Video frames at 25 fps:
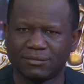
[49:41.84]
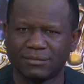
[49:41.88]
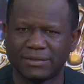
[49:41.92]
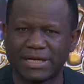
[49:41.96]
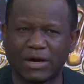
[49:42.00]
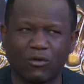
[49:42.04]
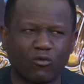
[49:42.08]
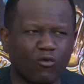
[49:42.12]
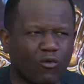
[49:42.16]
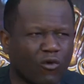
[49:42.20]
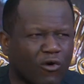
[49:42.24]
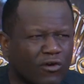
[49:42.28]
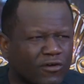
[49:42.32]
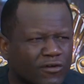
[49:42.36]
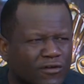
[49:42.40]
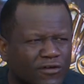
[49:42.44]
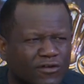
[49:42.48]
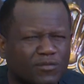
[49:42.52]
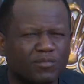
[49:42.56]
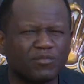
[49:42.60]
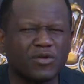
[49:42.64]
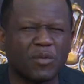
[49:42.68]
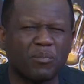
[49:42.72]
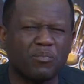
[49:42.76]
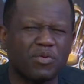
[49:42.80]
And
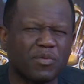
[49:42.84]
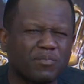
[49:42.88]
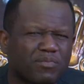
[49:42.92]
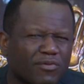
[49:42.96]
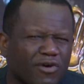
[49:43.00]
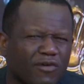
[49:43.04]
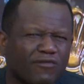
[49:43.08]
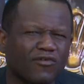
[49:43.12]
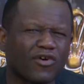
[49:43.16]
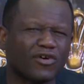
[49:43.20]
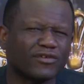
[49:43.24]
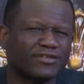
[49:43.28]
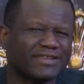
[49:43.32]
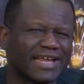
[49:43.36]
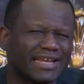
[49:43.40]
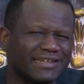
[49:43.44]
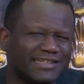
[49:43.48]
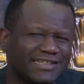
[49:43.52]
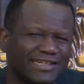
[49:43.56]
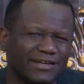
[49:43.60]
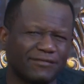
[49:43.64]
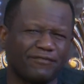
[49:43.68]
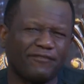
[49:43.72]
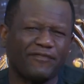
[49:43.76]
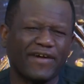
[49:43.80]
once the people of God start
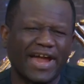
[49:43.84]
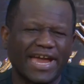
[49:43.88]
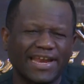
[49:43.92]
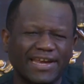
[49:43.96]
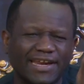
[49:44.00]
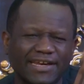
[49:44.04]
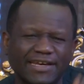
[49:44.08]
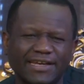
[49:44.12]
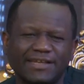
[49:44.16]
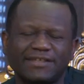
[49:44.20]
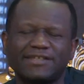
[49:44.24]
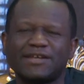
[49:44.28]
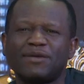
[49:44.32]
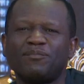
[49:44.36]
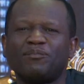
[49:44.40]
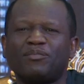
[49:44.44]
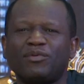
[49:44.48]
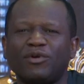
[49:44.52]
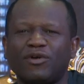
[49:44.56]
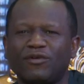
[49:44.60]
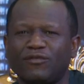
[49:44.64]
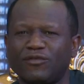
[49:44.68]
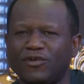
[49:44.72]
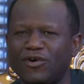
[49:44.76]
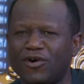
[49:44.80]
defiling the
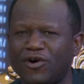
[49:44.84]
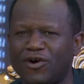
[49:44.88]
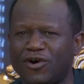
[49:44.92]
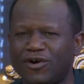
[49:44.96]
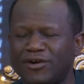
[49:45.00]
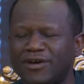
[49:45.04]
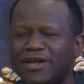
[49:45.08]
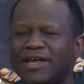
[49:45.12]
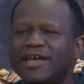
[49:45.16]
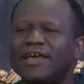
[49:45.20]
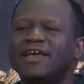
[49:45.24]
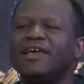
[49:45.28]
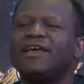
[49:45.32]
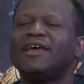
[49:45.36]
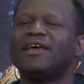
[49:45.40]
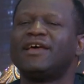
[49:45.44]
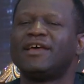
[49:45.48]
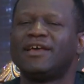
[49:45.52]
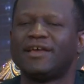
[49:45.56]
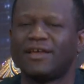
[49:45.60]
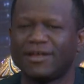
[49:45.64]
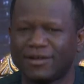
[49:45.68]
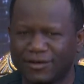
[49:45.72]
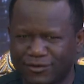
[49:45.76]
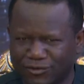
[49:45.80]
temple of God,
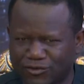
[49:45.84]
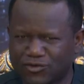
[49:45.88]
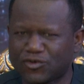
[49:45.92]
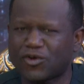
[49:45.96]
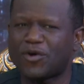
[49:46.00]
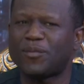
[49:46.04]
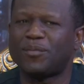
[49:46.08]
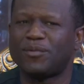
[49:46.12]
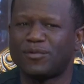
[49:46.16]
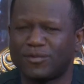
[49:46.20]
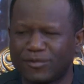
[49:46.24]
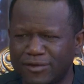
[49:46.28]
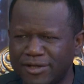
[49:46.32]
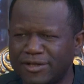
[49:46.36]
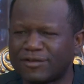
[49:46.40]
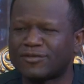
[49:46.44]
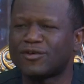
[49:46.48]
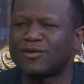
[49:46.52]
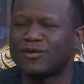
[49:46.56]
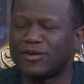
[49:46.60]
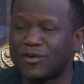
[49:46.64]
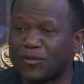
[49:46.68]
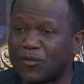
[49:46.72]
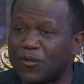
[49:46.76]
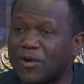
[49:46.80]
trouble is
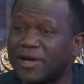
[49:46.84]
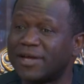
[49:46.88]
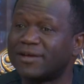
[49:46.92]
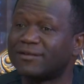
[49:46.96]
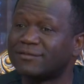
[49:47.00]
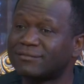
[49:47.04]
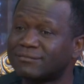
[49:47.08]
on the way.